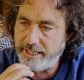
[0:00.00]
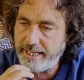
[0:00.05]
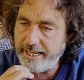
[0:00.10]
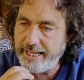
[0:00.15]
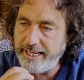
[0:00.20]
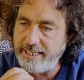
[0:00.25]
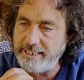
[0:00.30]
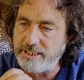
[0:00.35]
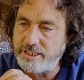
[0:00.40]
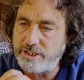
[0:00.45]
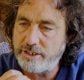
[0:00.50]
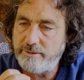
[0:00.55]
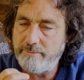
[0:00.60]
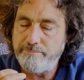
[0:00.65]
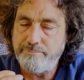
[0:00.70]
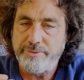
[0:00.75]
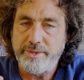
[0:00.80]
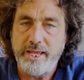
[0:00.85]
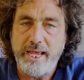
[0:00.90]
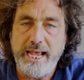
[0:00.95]
is
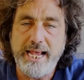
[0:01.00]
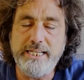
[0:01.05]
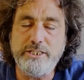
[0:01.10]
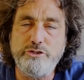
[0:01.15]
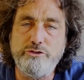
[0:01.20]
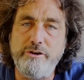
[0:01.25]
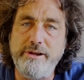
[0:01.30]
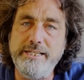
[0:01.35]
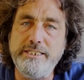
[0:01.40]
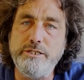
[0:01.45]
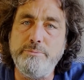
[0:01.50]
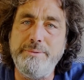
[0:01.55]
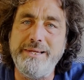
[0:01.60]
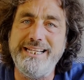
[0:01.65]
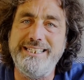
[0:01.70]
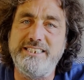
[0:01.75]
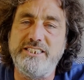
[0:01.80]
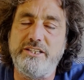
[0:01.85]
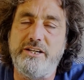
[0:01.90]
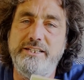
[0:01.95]
it's great to be
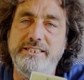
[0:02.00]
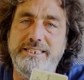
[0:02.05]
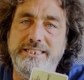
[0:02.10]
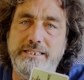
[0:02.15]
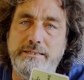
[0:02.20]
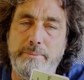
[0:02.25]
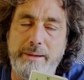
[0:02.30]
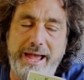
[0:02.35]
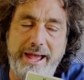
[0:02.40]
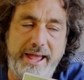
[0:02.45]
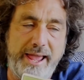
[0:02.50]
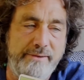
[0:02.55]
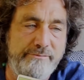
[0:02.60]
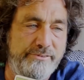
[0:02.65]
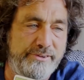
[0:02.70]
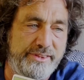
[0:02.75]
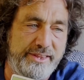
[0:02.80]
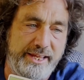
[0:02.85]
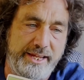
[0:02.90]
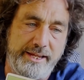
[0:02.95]
excited about
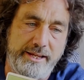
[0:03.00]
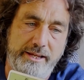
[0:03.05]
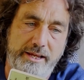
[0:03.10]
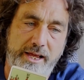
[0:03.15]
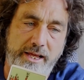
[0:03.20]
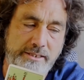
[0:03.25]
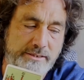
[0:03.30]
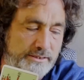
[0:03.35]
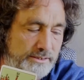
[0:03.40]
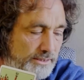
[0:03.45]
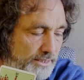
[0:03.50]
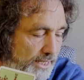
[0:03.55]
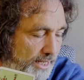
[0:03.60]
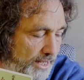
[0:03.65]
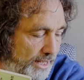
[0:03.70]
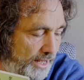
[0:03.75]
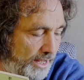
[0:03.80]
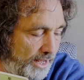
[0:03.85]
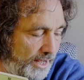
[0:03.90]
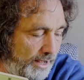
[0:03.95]
everything and
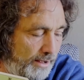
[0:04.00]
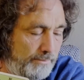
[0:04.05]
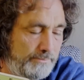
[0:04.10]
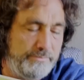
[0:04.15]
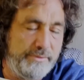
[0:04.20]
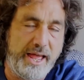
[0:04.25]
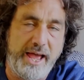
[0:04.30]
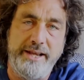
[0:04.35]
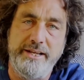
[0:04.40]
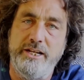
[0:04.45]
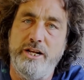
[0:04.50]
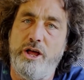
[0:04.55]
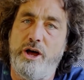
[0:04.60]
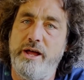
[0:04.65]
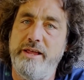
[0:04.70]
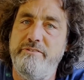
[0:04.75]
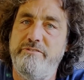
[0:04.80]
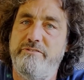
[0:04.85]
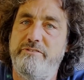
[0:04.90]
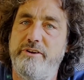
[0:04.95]
um, and
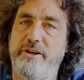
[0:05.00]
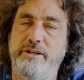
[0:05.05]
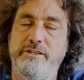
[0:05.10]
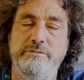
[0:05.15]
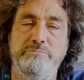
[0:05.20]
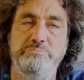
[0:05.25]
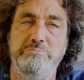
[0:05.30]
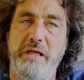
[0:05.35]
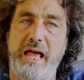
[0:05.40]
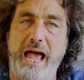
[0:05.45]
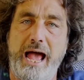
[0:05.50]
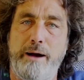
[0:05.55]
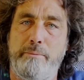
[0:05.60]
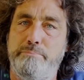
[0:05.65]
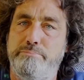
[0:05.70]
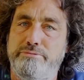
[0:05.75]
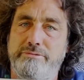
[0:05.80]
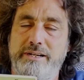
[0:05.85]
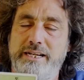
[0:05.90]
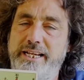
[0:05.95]
life and how
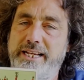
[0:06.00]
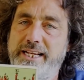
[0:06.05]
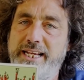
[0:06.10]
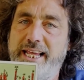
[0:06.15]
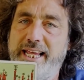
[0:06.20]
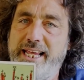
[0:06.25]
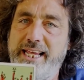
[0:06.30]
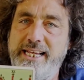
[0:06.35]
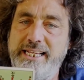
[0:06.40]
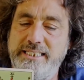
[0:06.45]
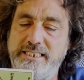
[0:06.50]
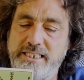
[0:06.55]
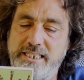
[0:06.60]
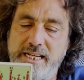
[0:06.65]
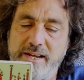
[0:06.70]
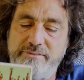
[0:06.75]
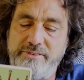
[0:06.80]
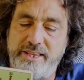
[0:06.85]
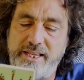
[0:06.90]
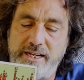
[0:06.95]
brilliant it is
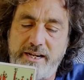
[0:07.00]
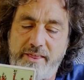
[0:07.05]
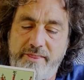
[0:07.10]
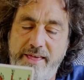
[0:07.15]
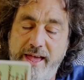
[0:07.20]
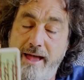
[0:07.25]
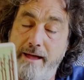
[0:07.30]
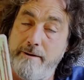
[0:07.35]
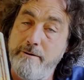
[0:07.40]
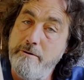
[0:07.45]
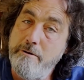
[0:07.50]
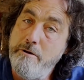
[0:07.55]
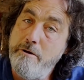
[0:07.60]
and everything like that.